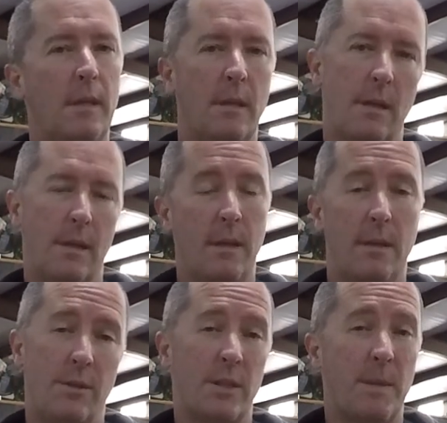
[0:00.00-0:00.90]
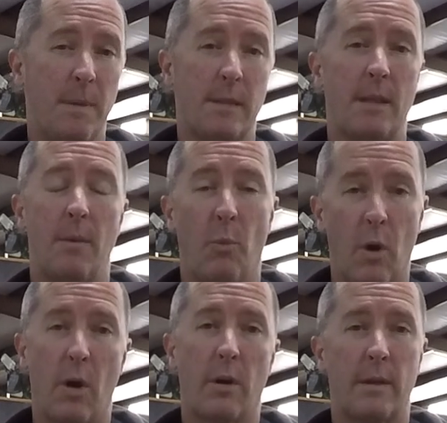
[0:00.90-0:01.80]
It just depends on
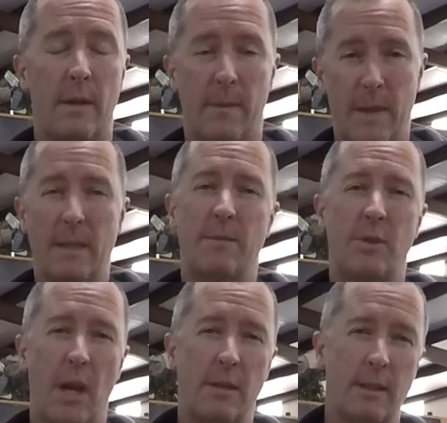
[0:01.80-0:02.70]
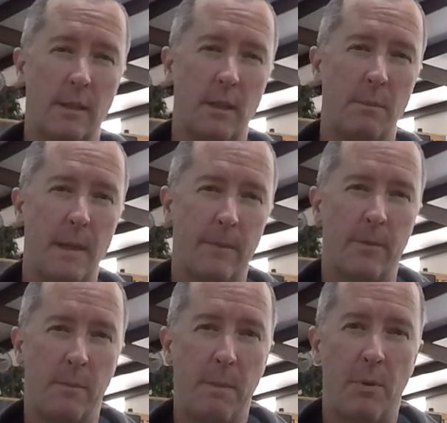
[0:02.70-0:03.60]
work. Things have changed a little bit
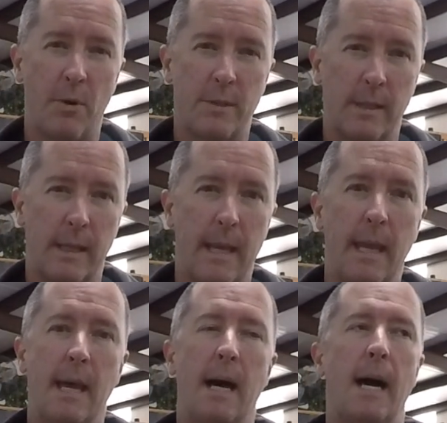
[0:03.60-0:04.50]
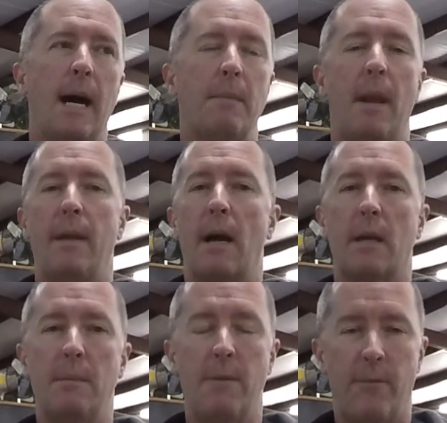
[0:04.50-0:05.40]
for me personally. I'm not
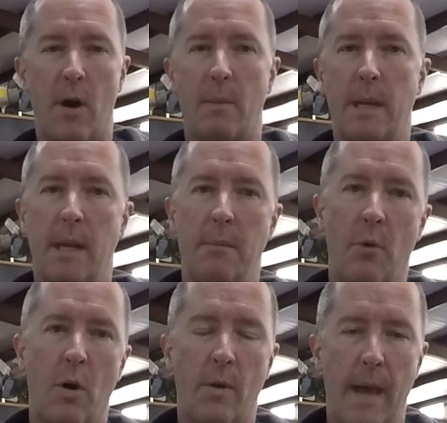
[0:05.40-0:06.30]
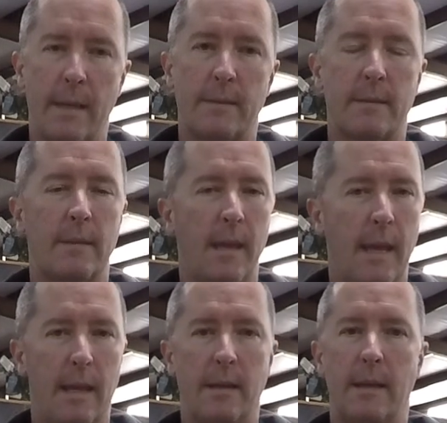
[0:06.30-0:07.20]
going to be farming anymore. That's
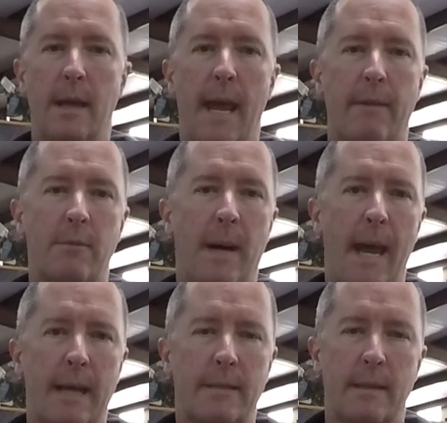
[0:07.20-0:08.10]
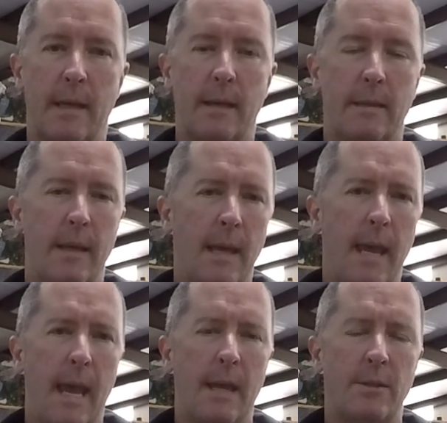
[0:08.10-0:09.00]
ended after my accident,
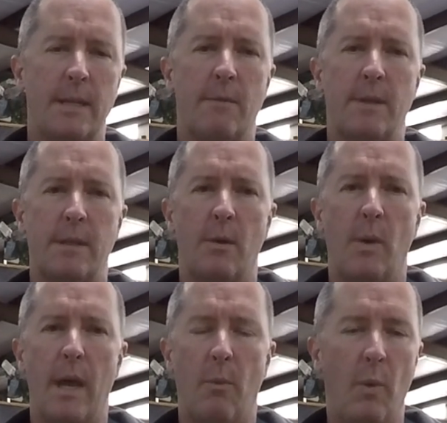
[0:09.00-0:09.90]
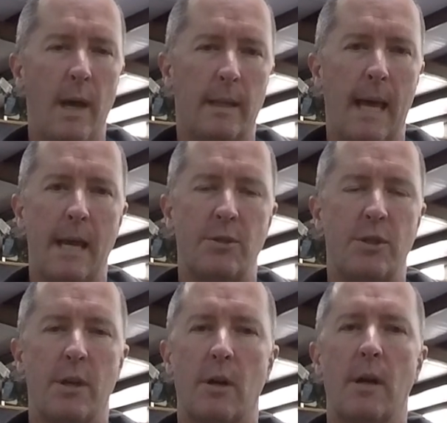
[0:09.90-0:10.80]
and just everything the way it went
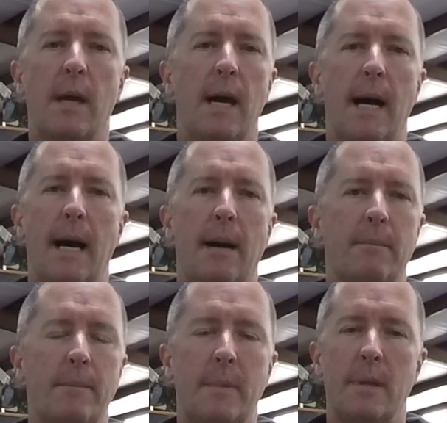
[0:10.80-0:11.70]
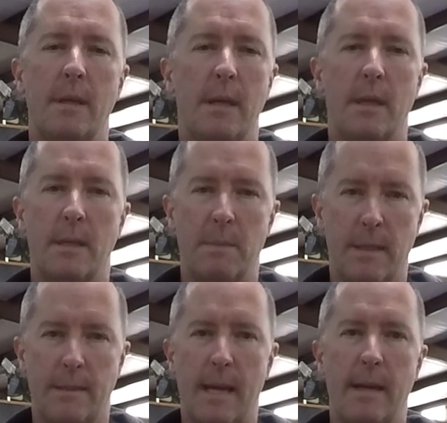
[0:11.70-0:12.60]
last year. It has
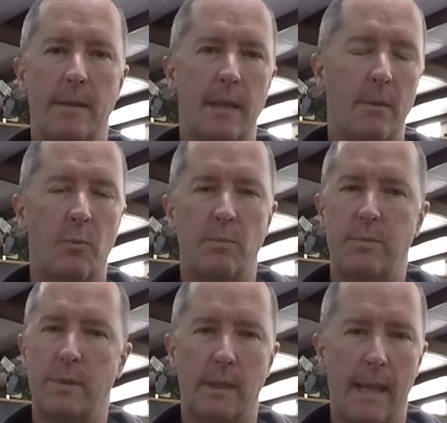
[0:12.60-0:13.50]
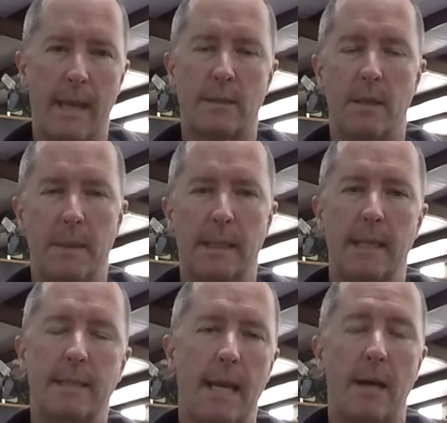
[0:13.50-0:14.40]
been decided that the land's going to be
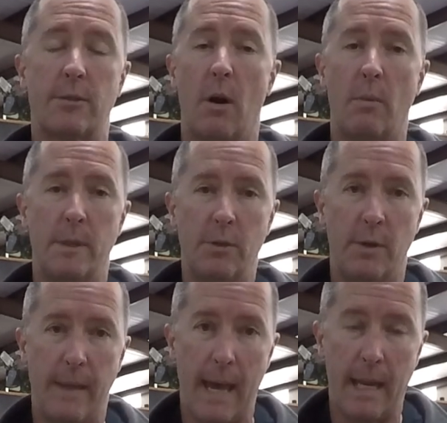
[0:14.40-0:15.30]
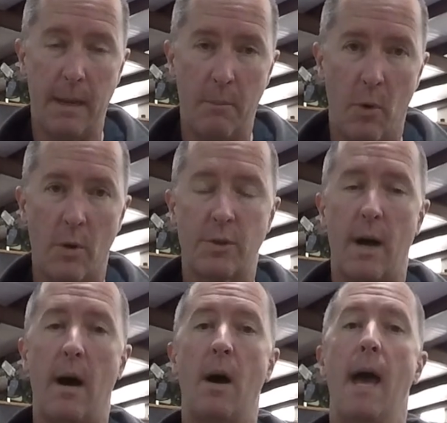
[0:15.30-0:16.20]
leased out, so I won't be doing that anymore. So
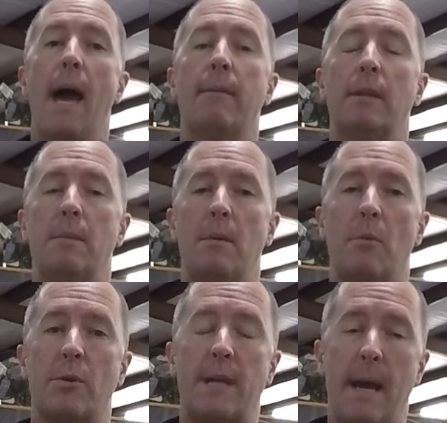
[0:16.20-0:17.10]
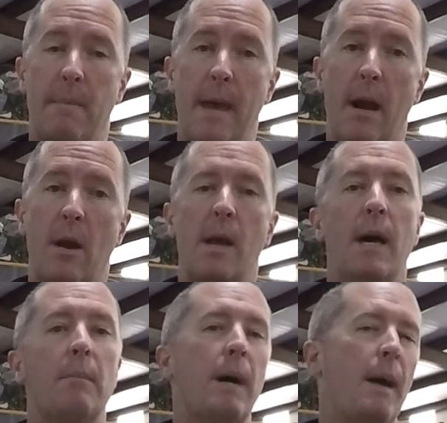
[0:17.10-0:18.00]
I'll have a little bit more time there,
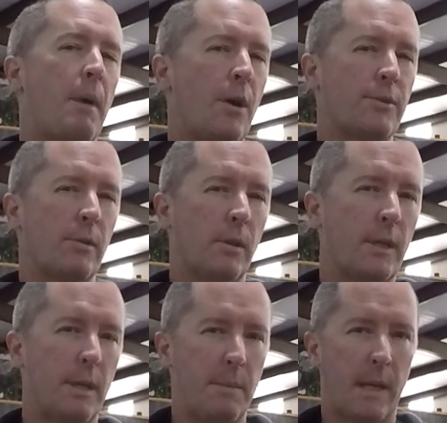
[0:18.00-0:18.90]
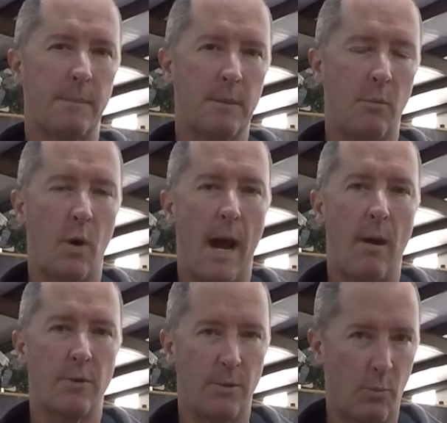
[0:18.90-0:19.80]
but I'm also looking to pick up some more
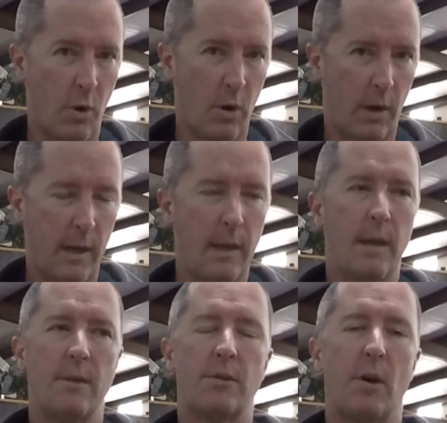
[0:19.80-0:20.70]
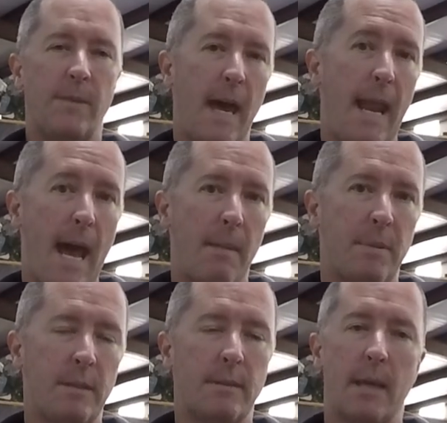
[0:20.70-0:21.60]
hours at work. So if that
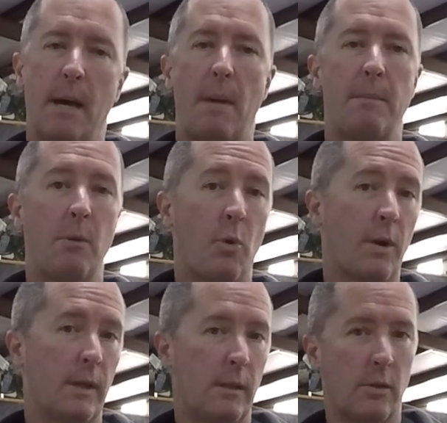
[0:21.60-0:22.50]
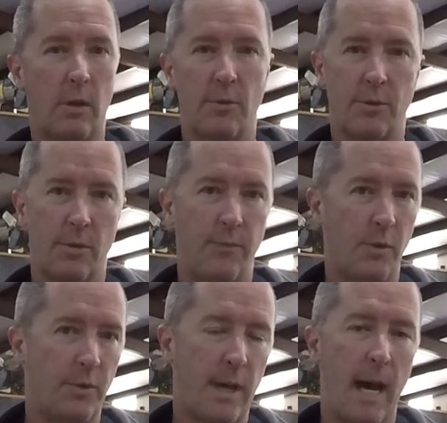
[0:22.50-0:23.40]
happens, I might be working a little closer to
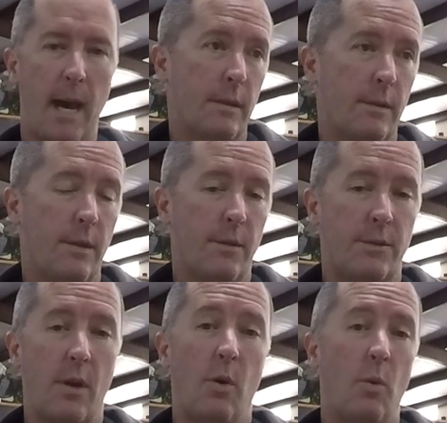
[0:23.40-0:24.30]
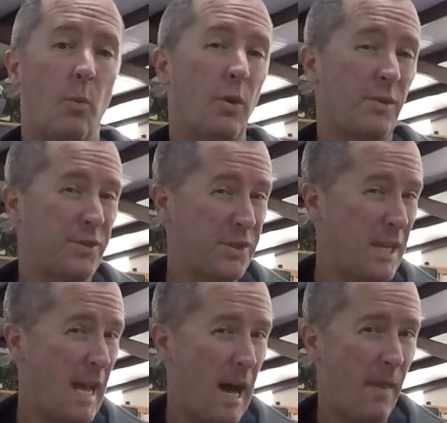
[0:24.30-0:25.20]
full time. So we'll
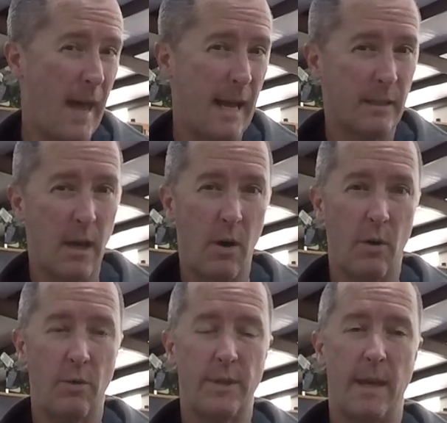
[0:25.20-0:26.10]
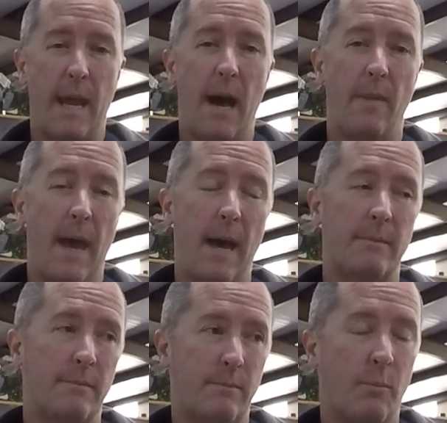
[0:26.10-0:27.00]
see how that goes and how that
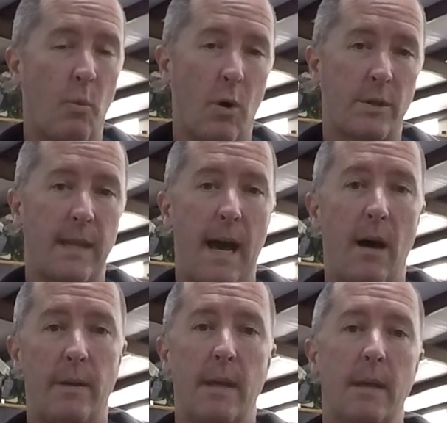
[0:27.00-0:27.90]
works out.